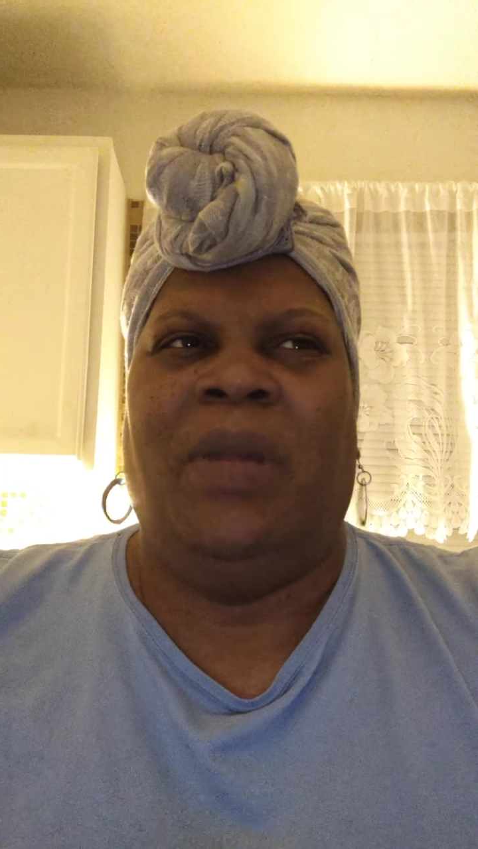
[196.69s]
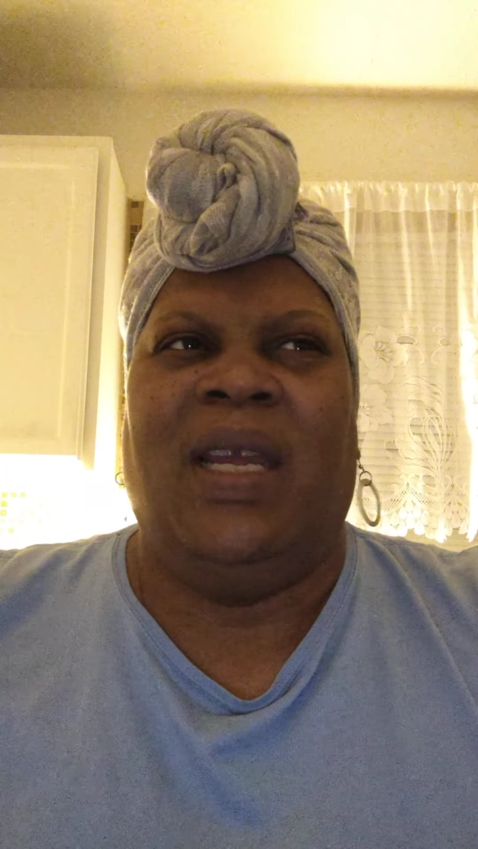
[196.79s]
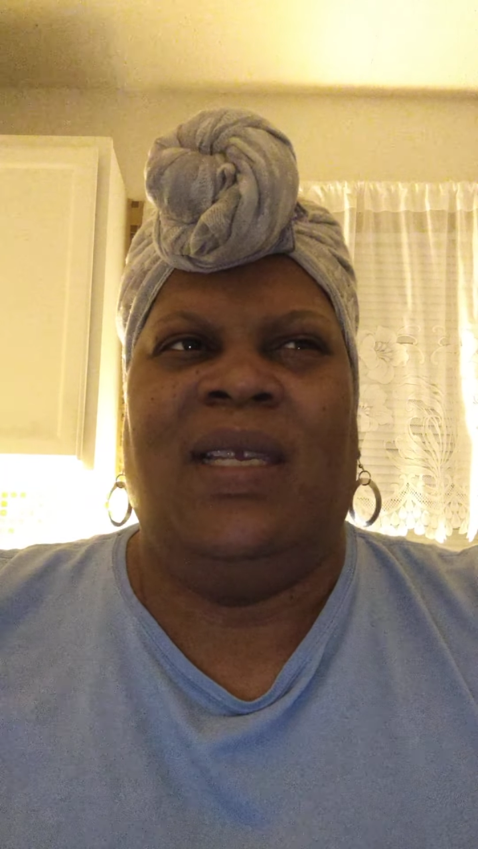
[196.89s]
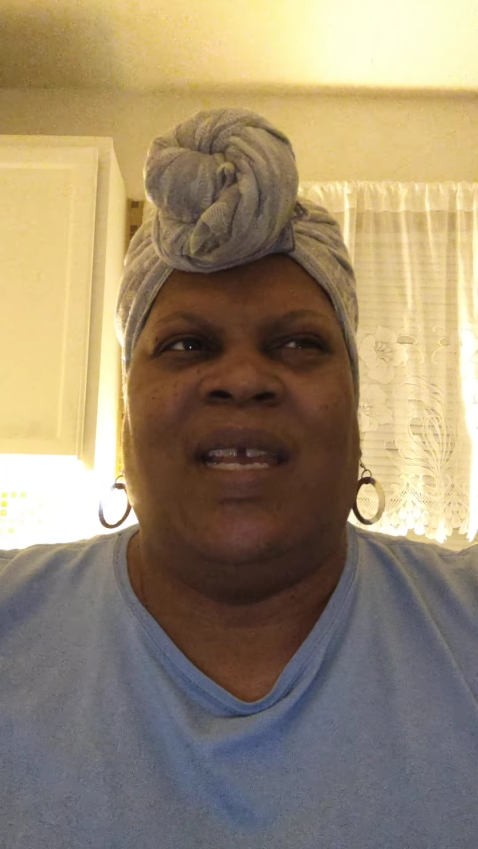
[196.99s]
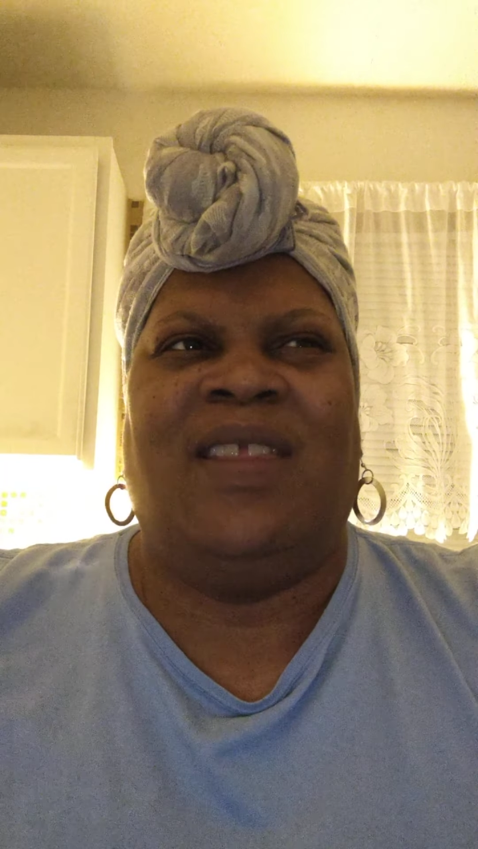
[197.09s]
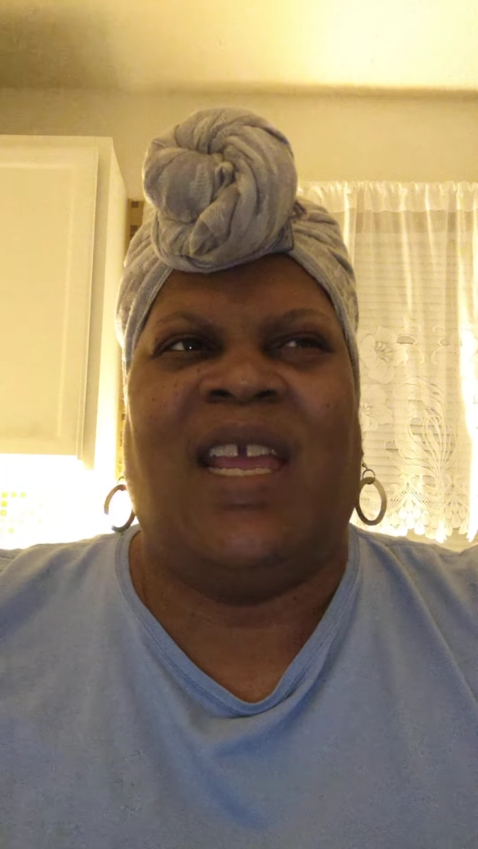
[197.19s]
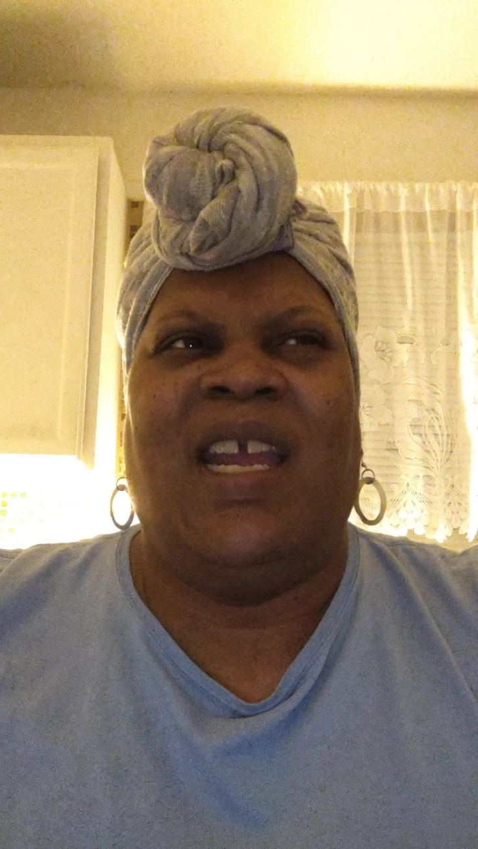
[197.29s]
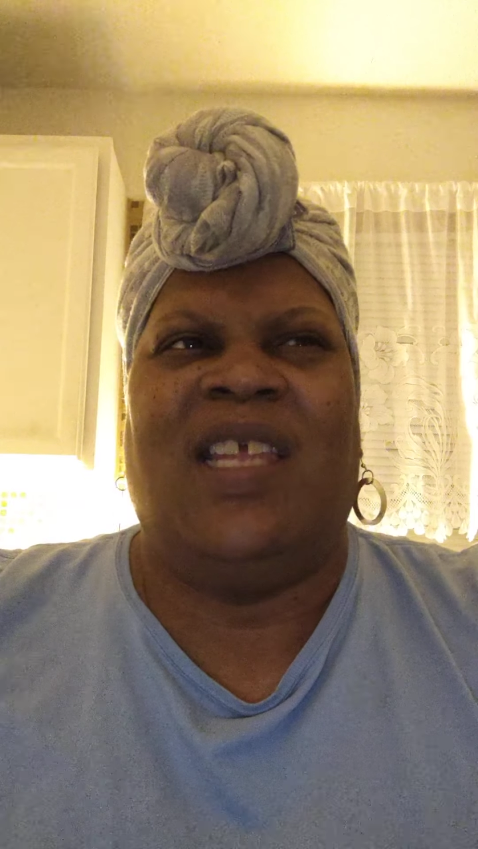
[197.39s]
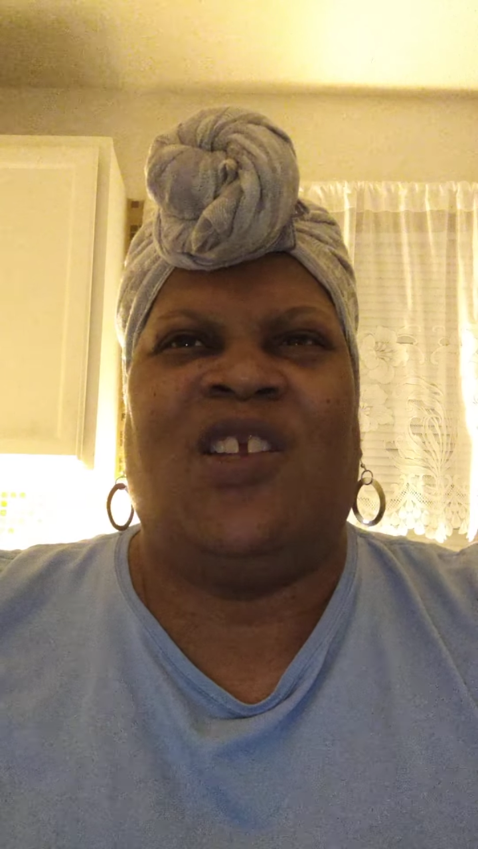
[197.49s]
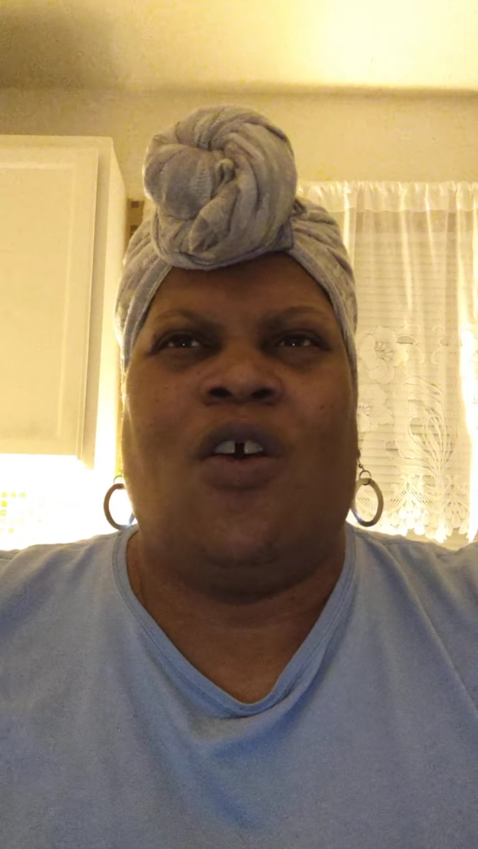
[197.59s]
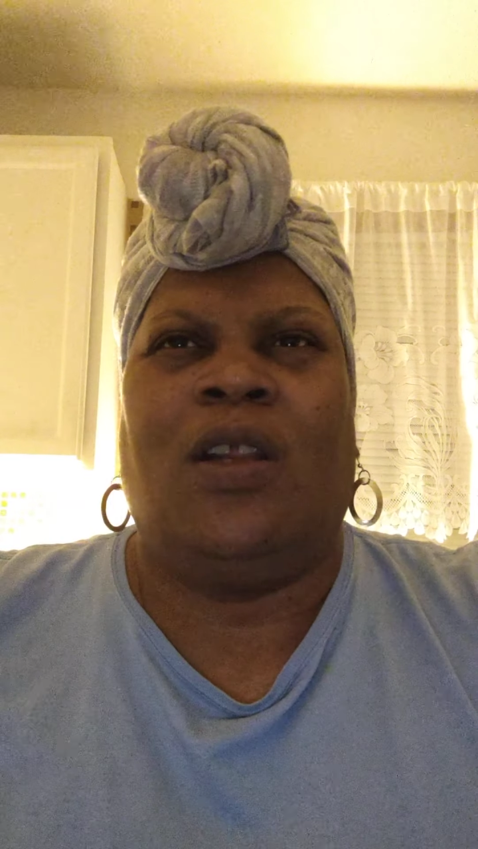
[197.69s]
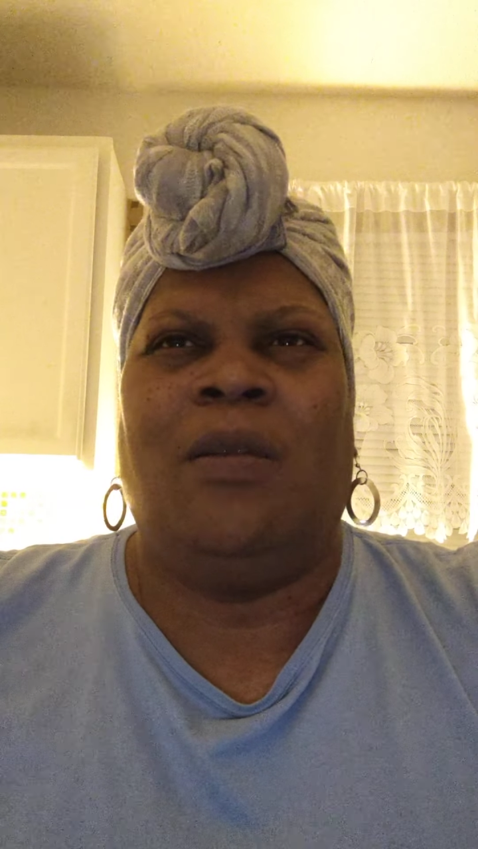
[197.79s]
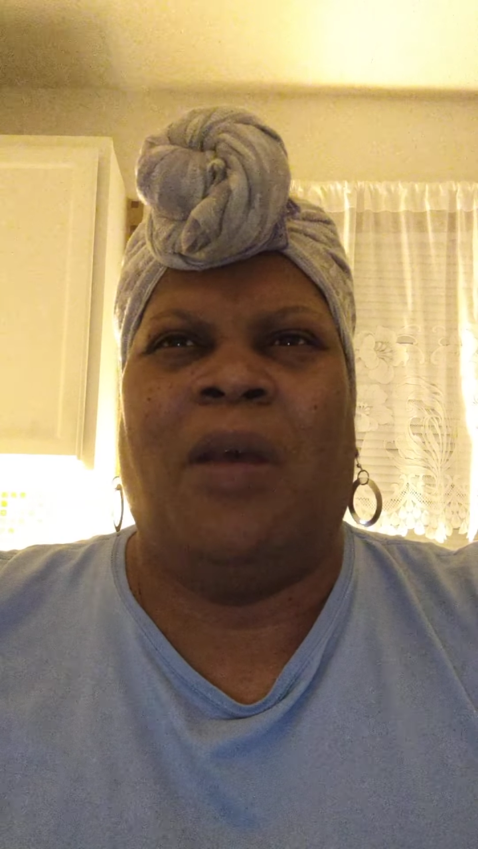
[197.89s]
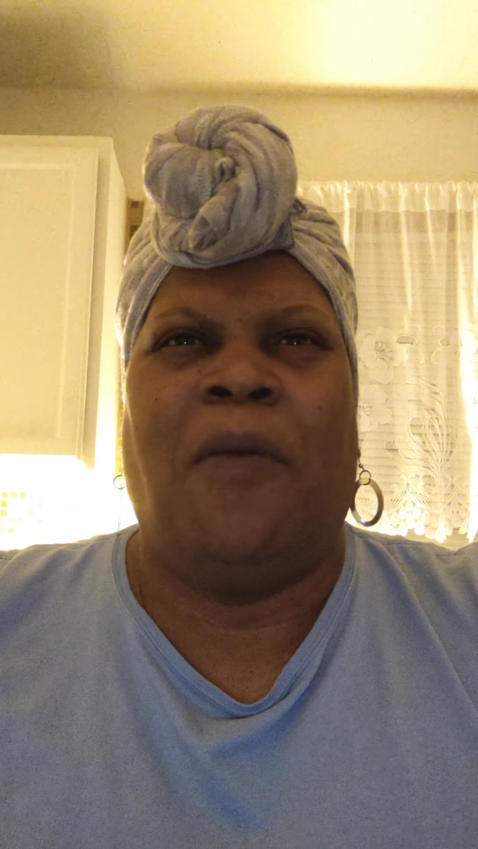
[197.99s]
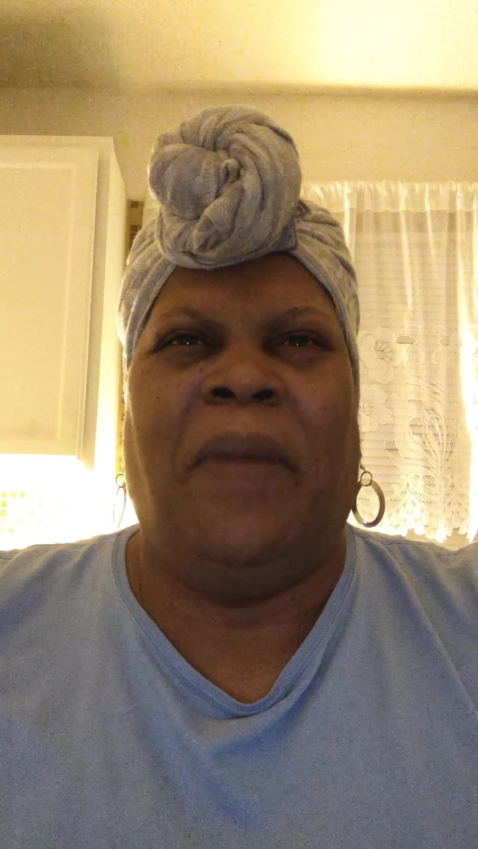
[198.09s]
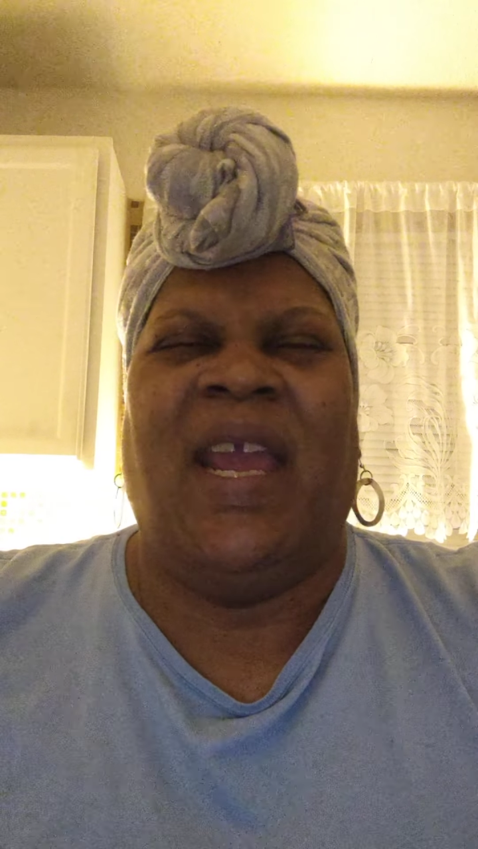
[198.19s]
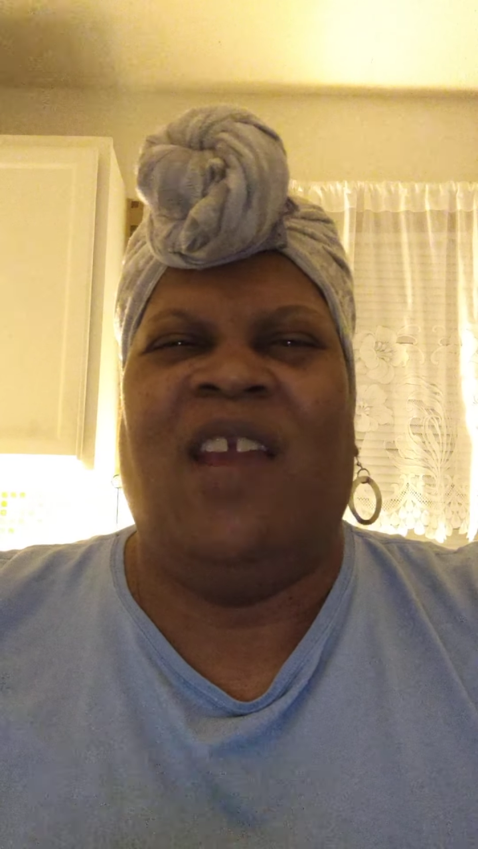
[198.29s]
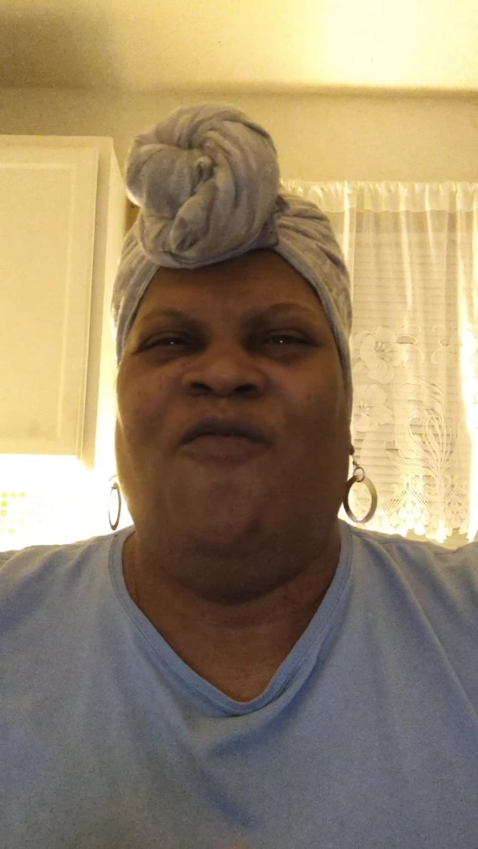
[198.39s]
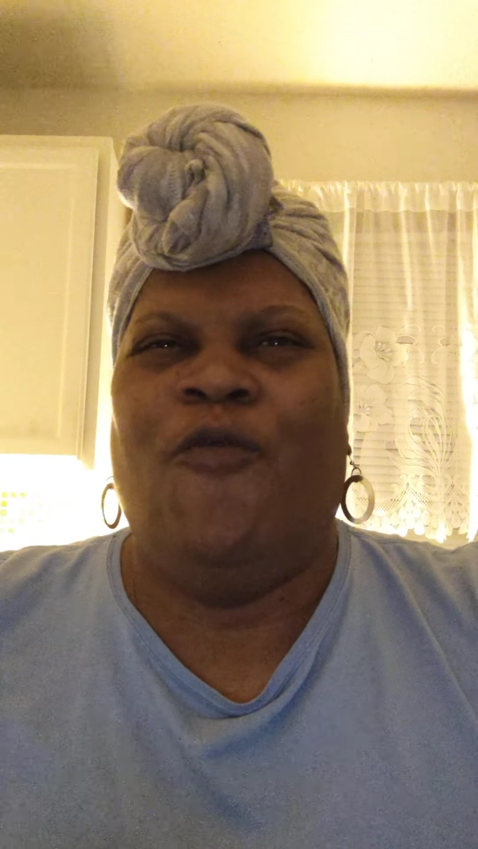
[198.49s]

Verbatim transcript: me because I think I talked about paying